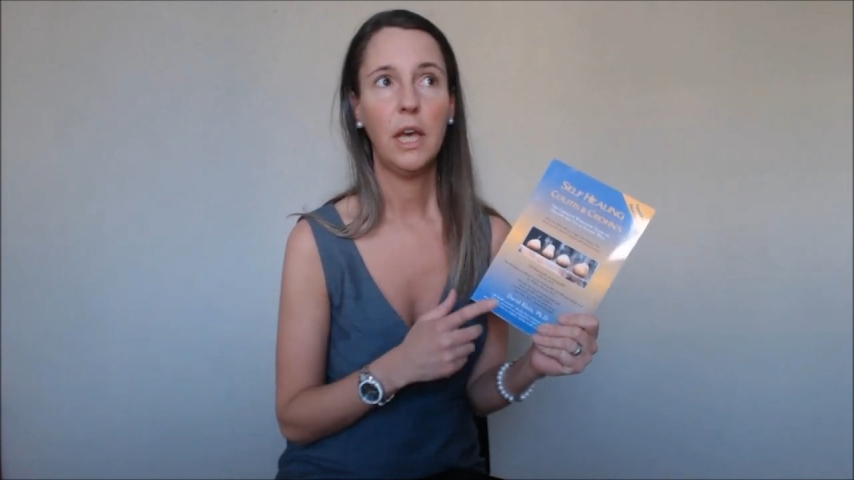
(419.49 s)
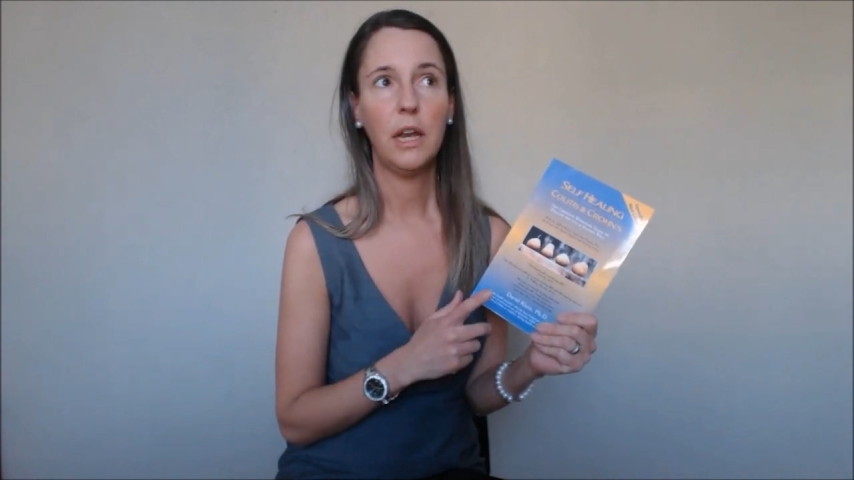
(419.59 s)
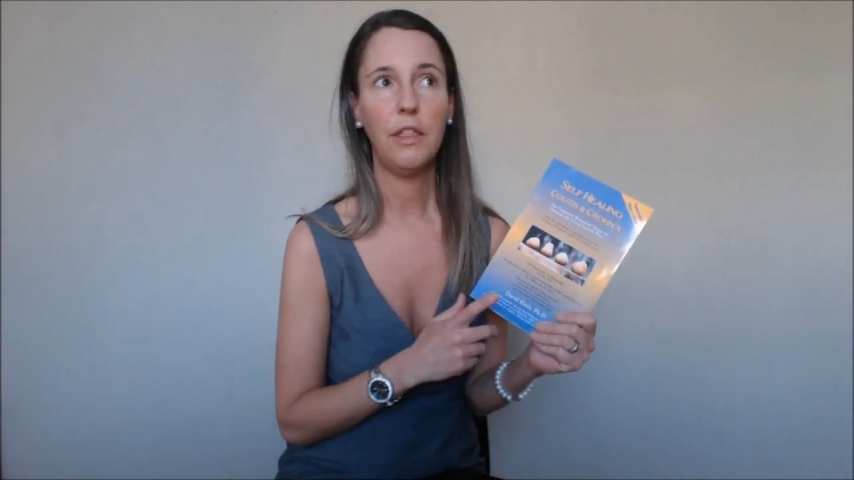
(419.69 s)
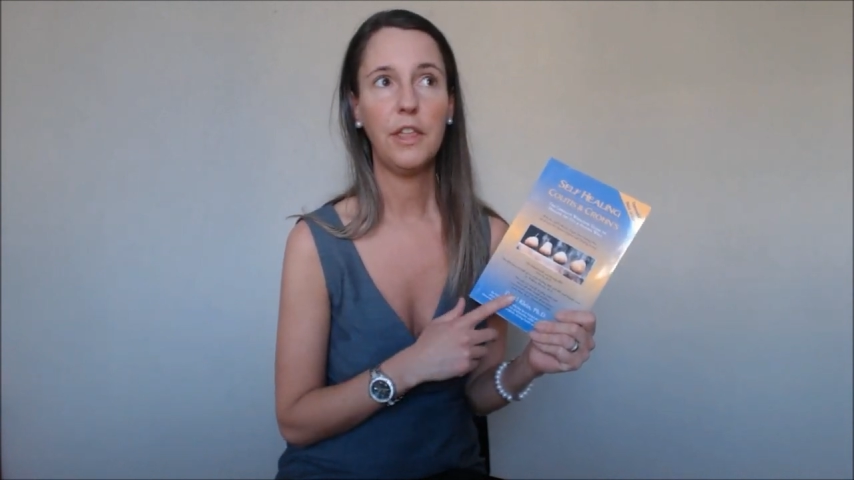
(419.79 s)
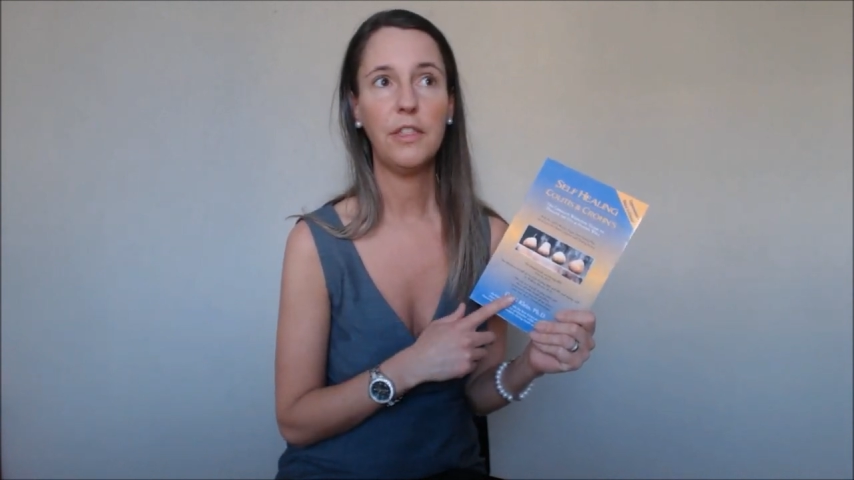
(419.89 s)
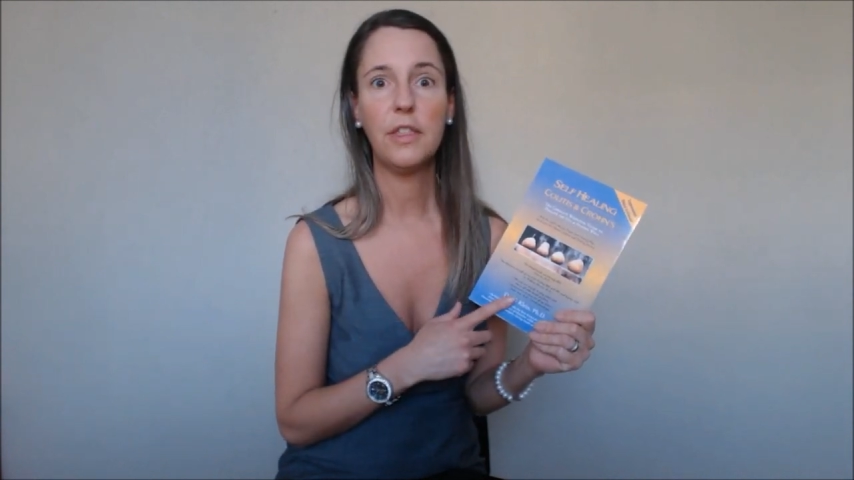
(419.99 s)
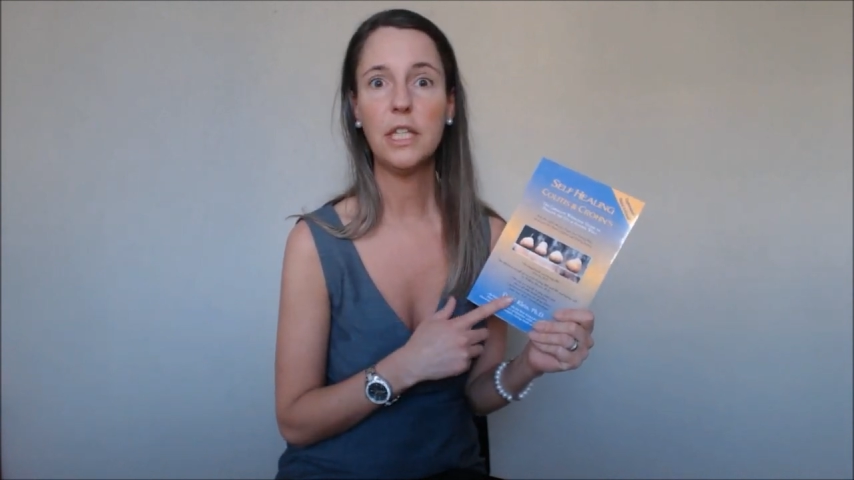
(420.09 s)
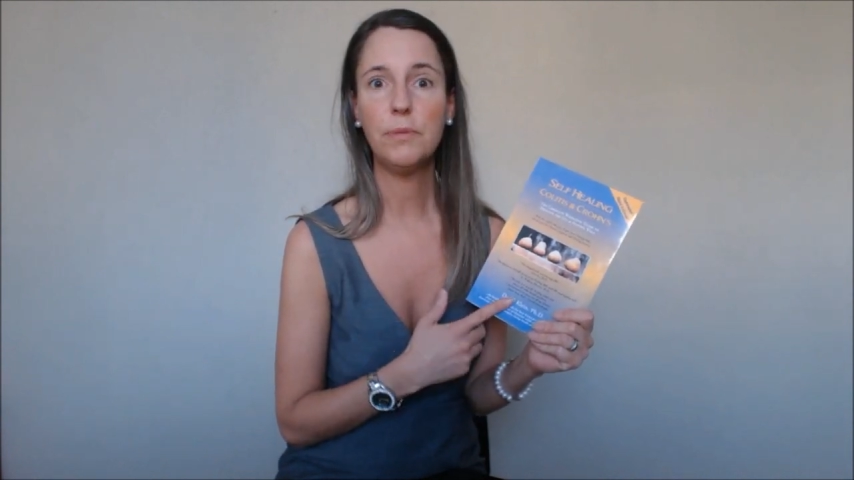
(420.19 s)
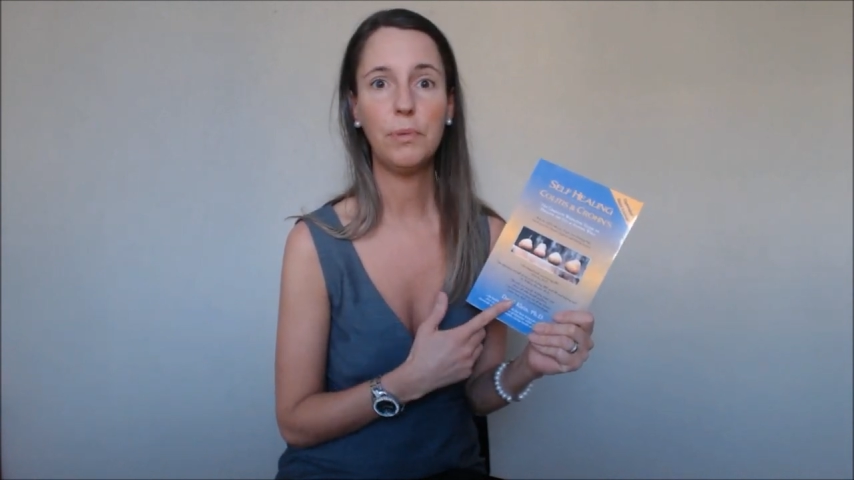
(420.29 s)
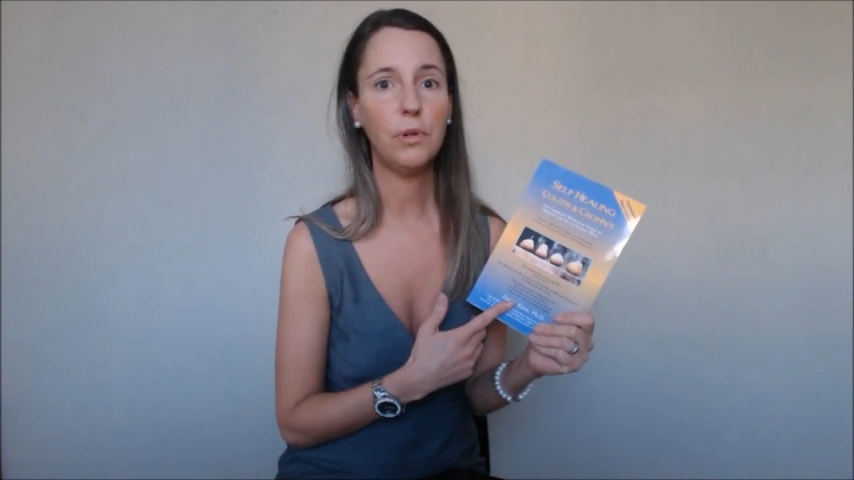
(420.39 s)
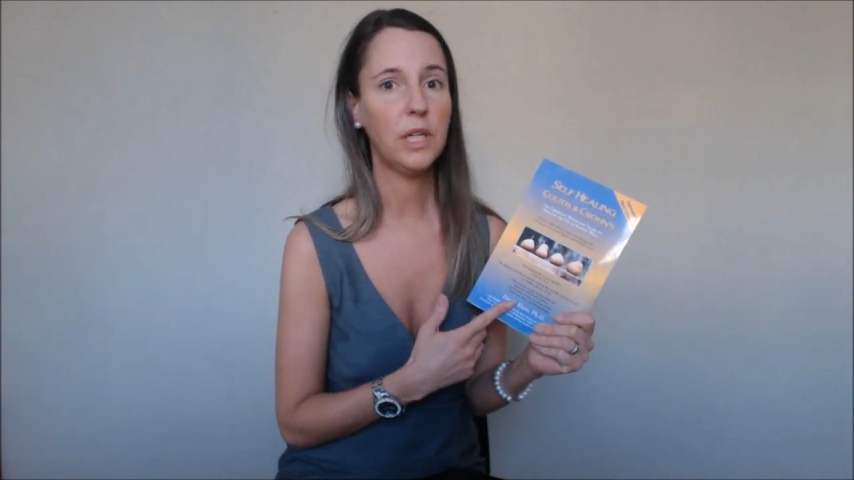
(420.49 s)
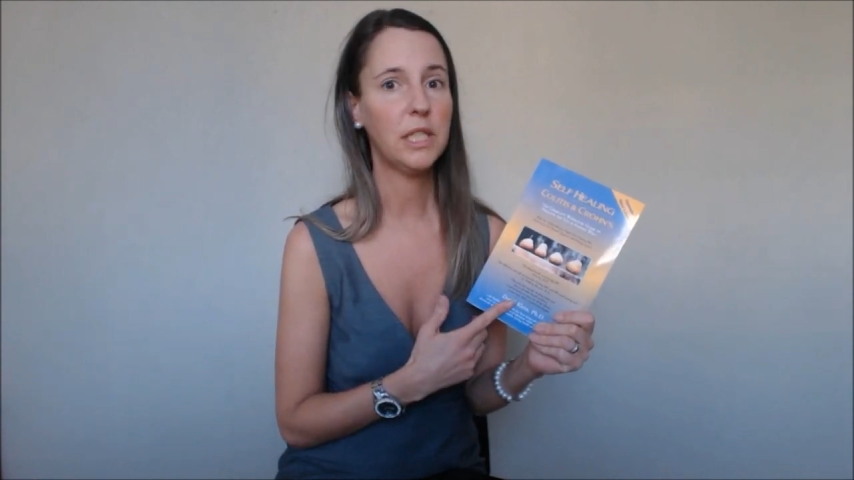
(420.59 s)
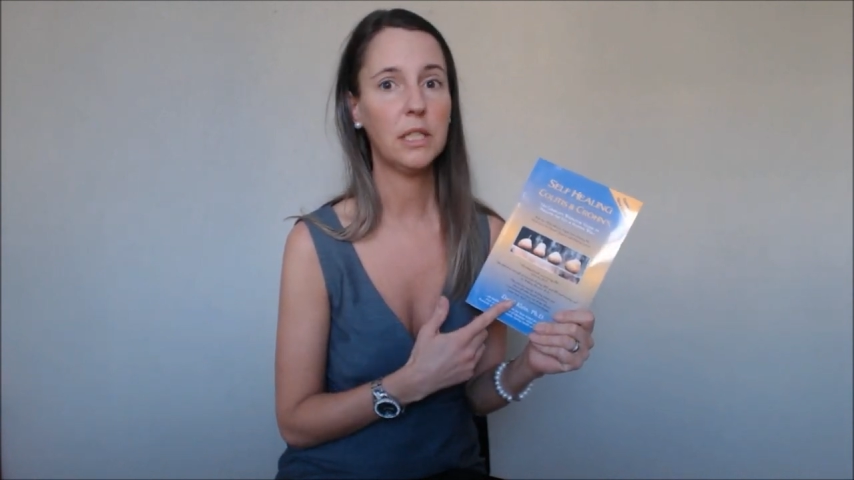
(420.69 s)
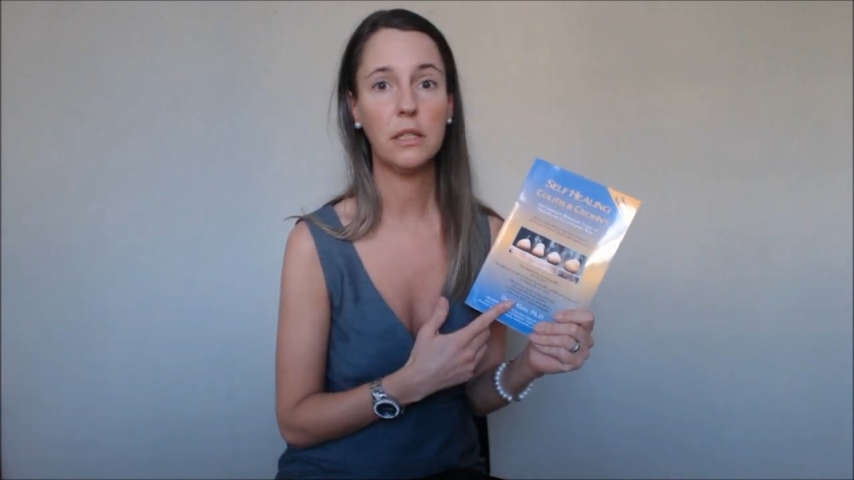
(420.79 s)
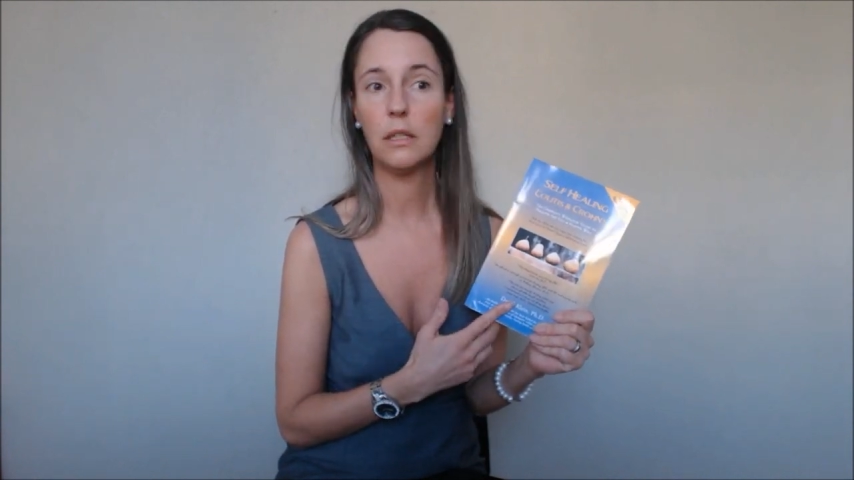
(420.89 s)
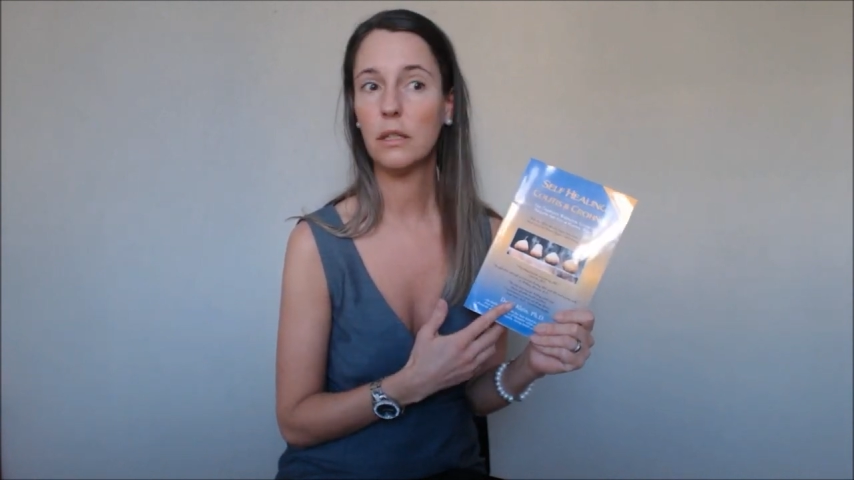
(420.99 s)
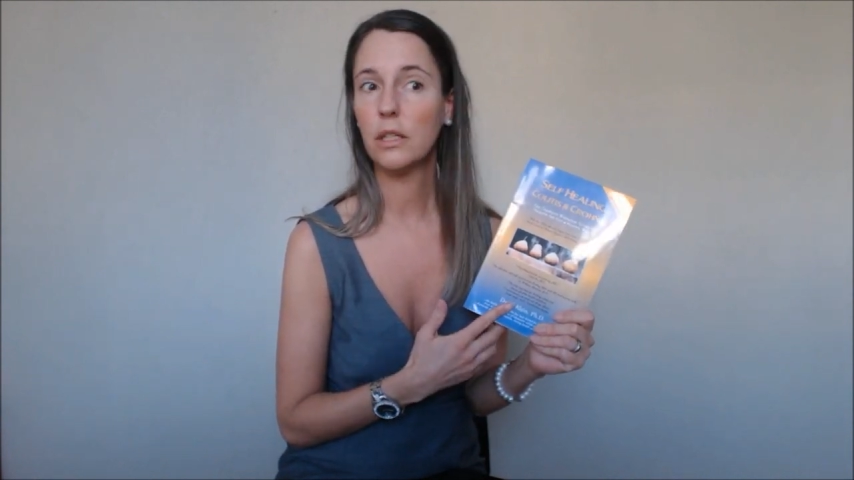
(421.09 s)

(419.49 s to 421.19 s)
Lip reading: and I think this book is